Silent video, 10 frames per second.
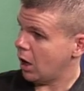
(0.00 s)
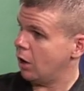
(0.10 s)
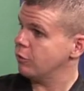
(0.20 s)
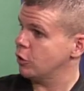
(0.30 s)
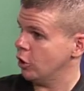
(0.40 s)

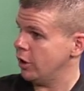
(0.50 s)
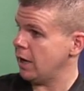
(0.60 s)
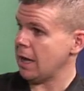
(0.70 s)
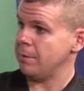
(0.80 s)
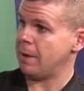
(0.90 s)
of
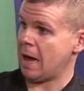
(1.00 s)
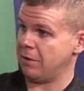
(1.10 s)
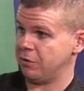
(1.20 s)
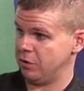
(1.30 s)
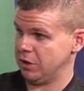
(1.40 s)
good and
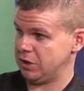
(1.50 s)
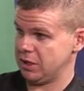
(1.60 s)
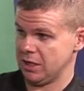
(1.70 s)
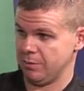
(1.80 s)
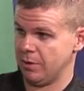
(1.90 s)
bad for this
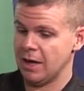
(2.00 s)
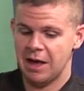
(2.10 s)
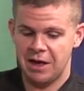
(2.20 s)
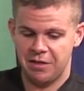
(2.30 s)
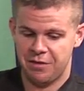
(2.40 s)
team.
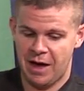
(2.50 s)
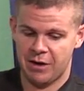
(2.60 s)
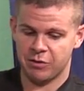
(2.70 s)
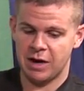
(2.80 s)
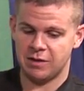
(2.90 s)

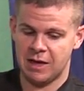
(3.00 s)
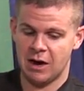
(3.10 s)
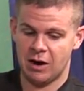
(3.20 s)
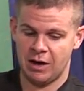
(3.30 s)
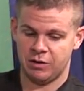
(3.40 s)
That right
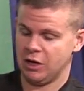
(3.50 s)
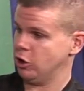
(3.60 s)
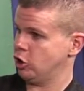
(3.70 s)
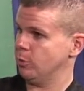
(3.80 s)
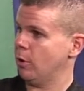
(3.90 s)
there, I think,
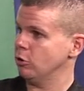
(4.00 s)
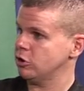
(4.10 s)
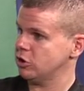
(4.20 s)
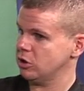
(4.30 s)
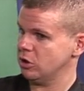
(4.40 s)
is your
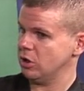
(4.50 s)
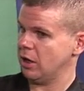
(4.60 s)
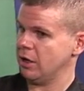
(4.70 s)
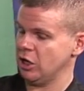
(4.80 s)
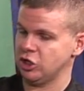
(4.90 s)
most
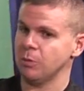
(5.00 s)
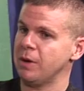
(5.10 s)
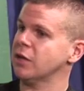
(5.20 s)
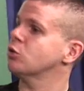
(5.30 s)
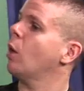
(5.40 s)
is your
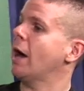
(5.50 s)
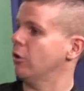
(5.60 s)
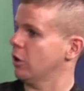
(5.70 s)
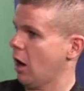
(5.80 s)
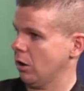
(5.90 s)
biggest
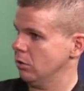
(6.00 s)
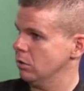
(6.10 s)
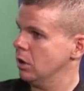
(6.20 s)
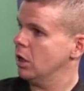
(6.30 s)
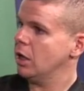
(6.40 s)
wild card.
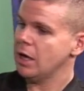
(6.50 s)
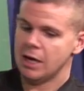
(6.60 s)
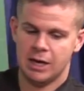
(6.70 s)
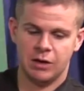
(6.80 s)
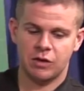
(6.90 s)

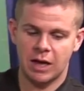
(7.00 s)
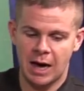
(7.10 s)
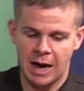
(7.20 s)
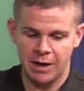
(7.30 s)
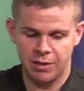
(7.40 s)
He's a
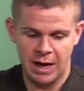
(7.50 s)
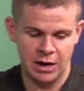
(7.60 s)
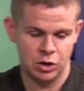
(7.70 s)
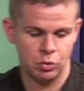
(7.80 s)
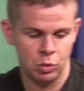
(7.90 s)
guy
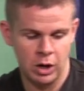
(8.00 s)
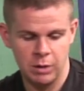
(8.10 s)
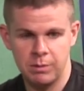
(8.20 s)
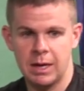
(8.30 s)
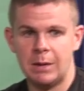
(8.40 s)
that you want to
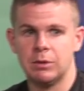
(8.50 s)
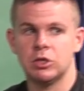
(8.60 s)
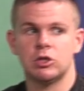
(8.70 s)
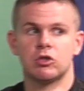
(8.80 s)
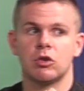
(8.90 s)
be able
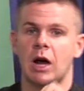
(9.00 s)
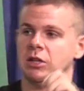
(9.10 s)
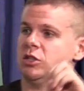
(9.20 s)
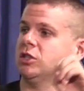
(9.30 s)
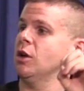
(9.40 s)
to
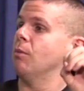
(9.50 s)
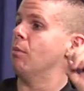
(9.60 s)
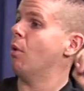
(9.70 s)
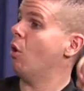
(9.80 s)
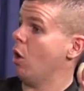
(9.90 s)
trust
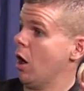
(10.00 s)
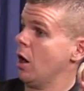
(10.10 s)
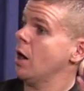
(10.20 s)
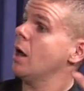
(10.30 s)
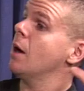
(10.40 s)

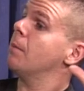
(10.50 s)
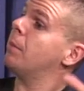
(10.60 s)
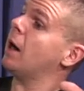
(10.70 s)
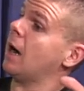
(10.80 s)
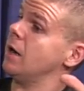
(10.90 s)
more
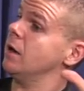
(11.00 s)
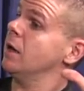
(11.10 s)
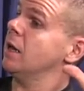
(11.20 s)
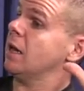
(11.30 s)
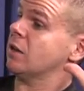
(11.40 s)
but
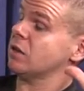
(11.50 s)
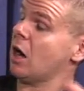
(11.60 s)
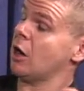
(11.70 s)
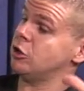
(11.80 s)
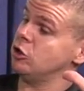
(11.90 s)
it's
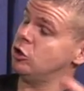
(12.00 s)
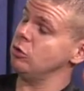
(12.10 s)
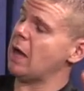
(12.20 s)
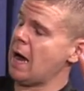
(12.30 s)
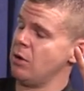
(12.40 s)
hard to do
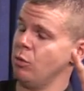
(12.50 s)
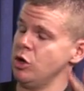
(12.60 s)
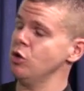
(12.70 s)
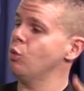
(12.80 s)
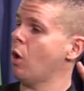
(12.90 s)
that when
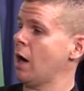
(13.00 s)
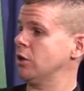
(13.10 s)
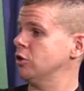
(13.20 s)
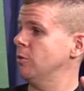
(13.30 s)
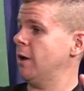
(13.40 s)
you walk
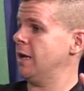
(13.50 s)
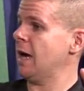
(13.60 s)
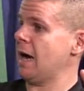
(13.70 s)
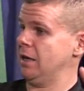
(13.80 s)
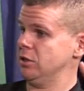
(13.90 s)
so many
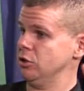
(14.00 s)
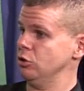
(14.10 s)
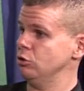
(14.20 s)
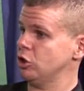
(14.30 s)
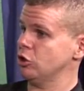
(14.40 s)
guys and
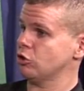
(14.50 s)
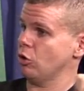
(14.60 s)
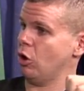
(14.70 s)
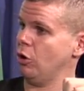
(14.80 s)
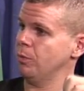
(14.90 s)
lose control.